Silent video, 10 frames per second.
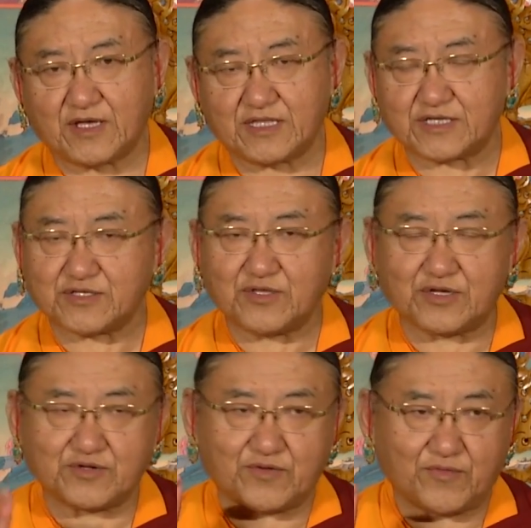There's
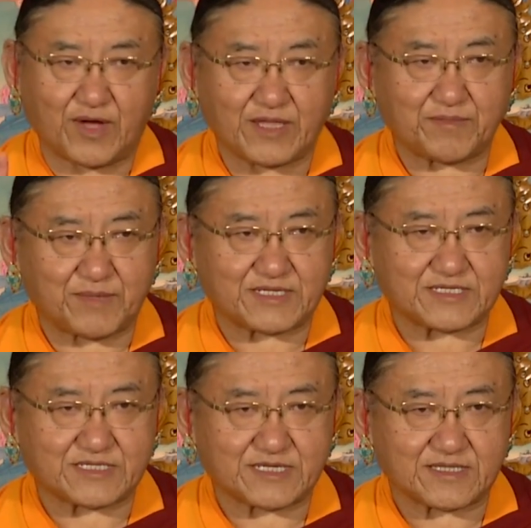not one
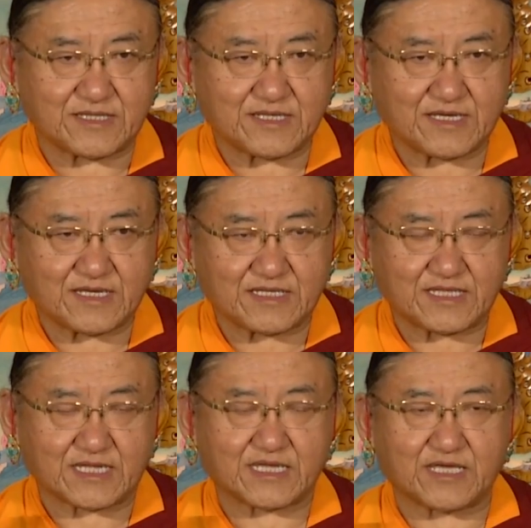medicine
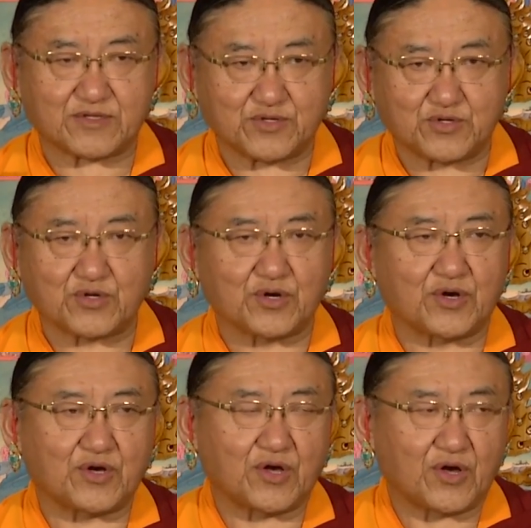that can
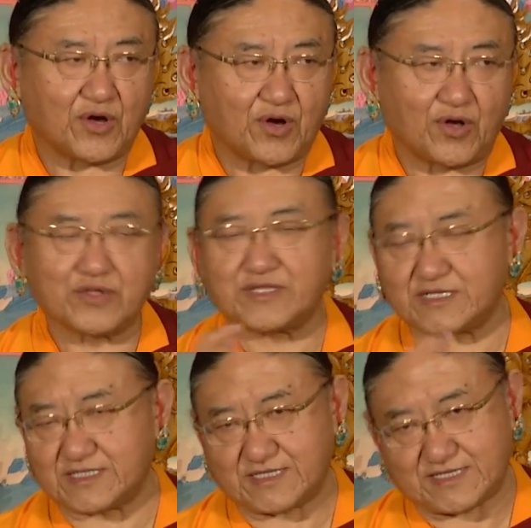cure all the
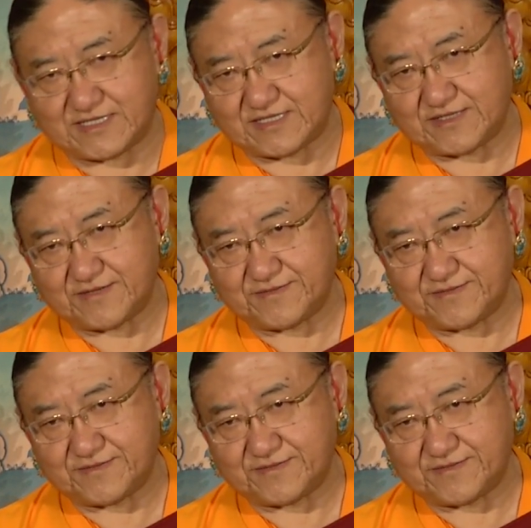disease.